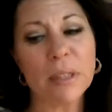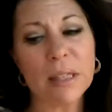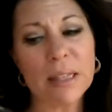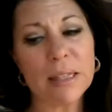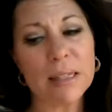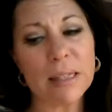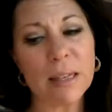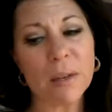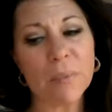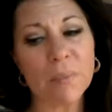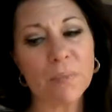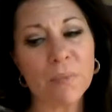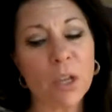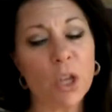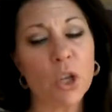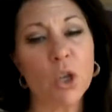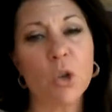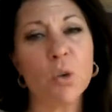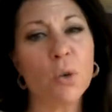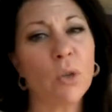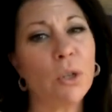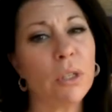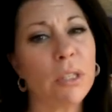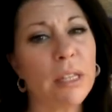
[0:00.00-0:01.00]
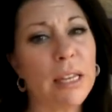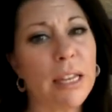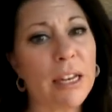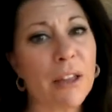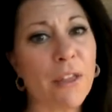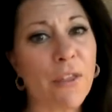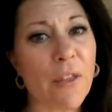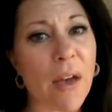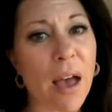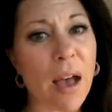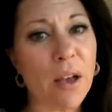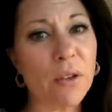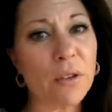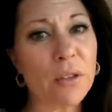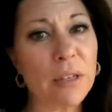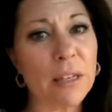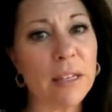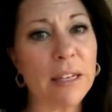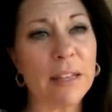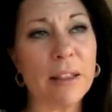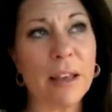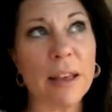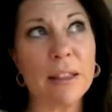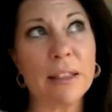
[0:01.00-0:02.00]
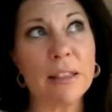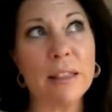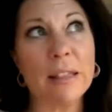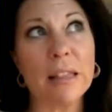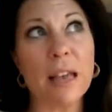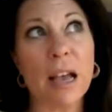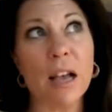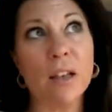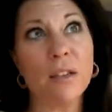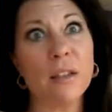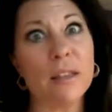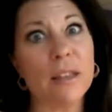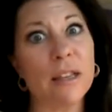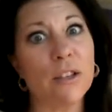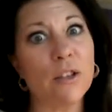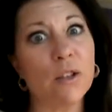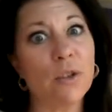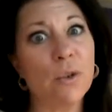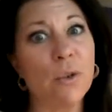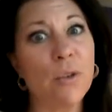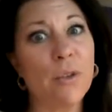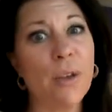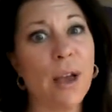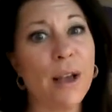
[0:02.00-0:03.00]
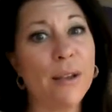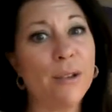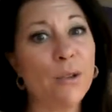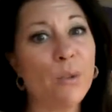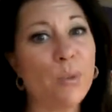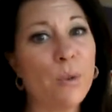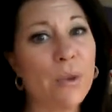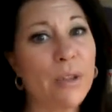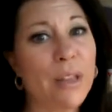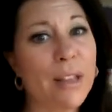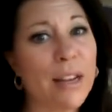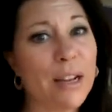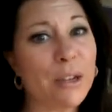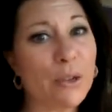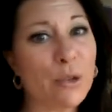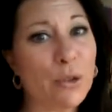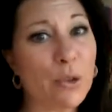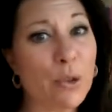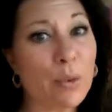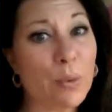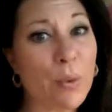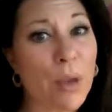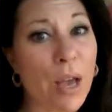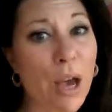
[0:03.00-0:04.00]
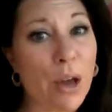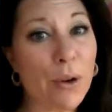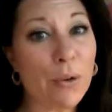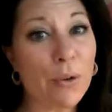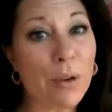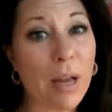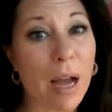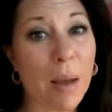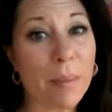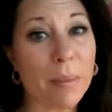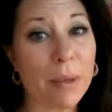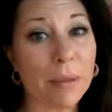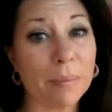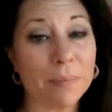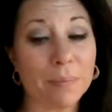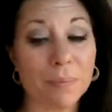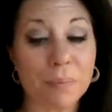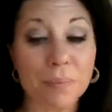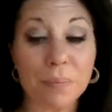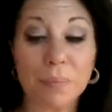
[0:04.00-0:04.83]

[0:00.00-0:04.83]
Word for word: Lisa, you are only at a thousand, and that's a thousand, that's two thousand. Where'd that extra three hundred come in?